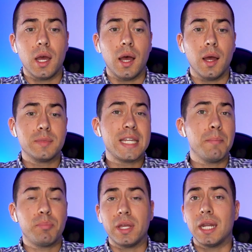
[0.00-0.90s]
uh,
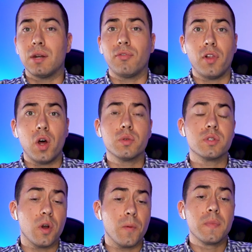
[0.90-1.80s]
template and flow.
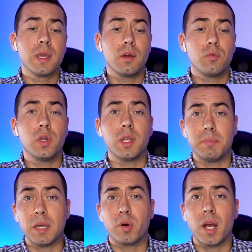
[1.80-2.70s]
So really
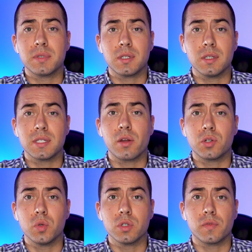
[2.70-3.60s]
big props to Seller
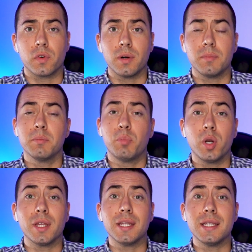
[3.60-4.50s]
Tools for
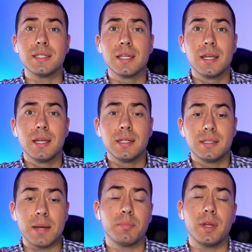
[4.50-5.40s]
putting these
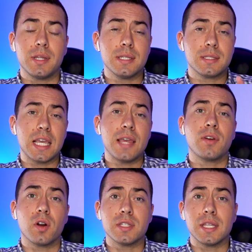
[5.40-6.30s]
temp- uh, these
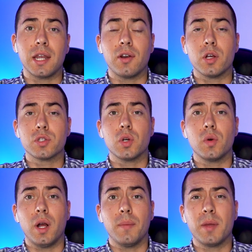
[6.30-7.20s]
safeguards in there, and also
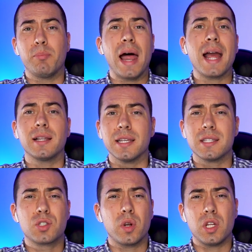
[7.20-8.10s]
um, the
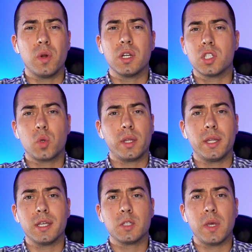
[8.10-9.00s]
blacklist. Troy, do you want to just
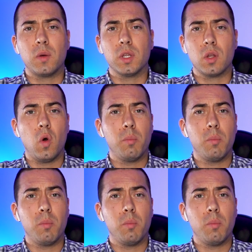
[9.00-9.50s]
quickly explain what the whole